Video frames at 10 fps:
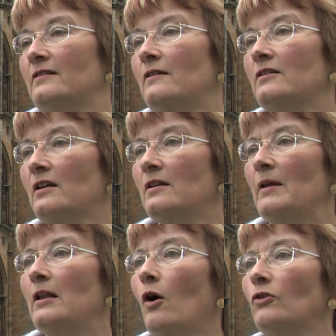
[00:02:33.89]
so there's going to
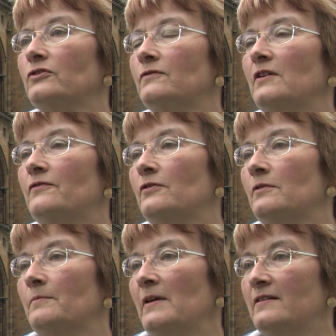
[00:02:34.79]
be lots of
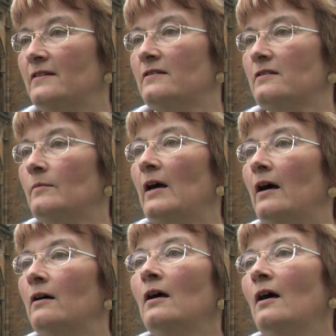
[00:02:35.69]
different pieces come
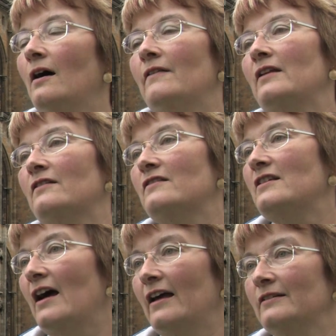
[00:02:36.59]
out at the end of the
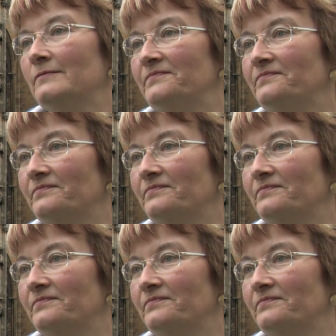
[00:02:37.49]
day.